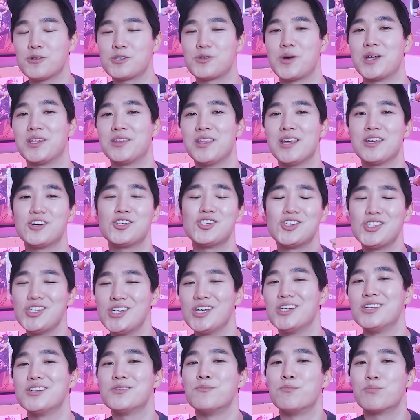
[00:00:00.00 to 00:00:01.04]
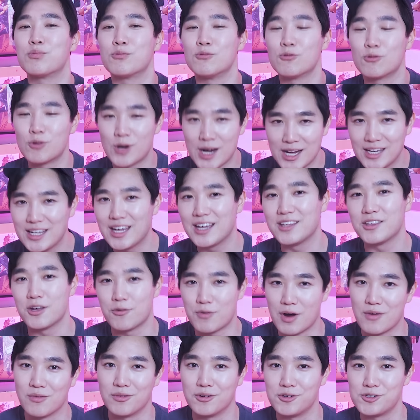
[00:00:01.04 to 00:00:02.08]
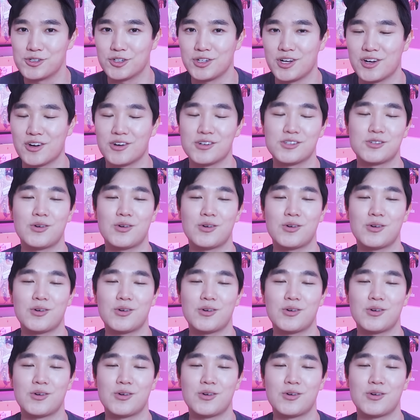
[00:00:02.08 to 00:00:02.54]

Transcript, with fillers: So I think she is bringing the revolution here.